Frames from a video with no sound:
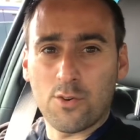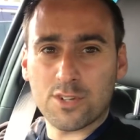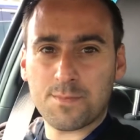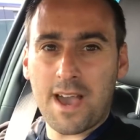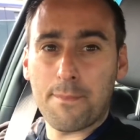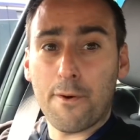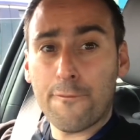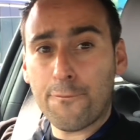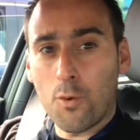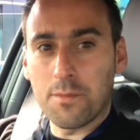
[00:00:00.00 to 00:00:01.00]
horsepower
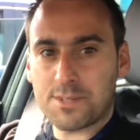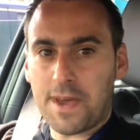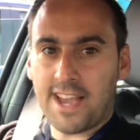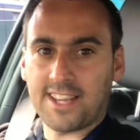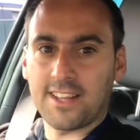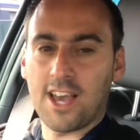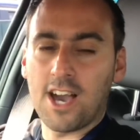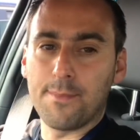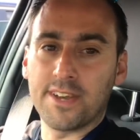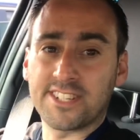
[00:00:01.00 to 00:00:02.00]
performance pack
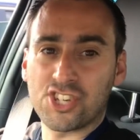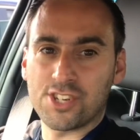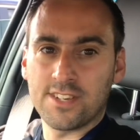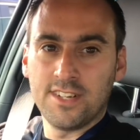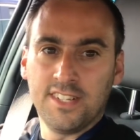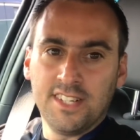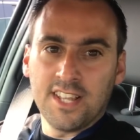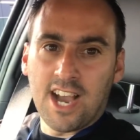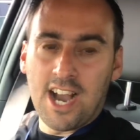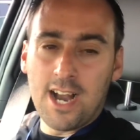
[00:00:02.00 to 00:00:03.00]
edition.
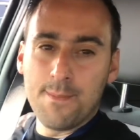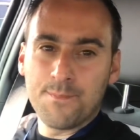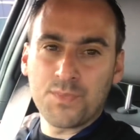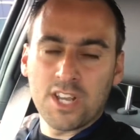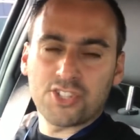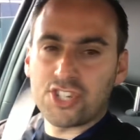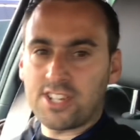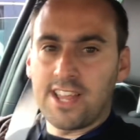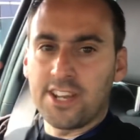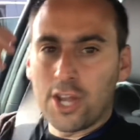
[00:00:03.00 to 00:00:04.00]
Just
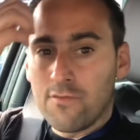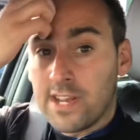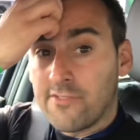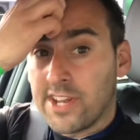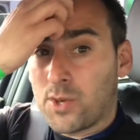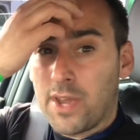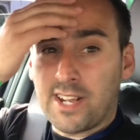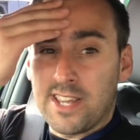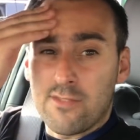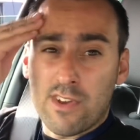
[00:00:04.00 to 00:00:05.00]
to let you know really
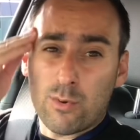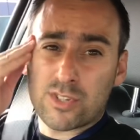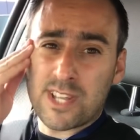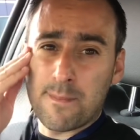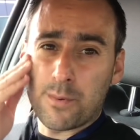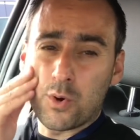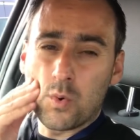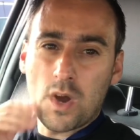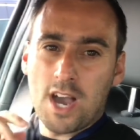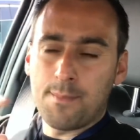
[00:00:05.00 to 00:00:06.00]
quickly, real
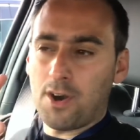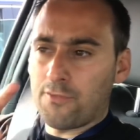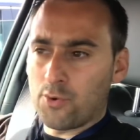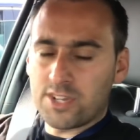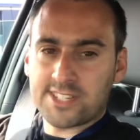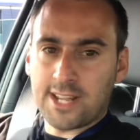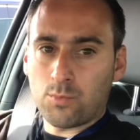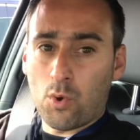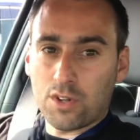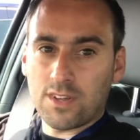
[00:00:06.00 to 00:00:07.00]
simple, I've already
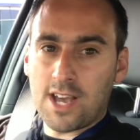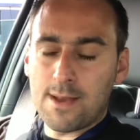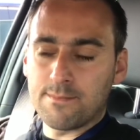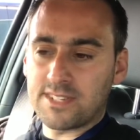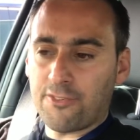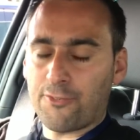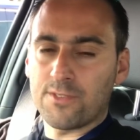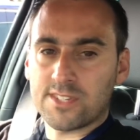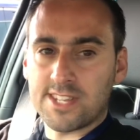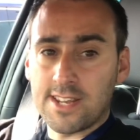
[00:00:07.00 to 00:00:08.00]
said what
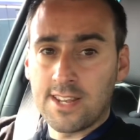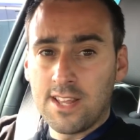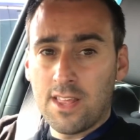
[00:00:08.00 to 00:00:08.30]
difference in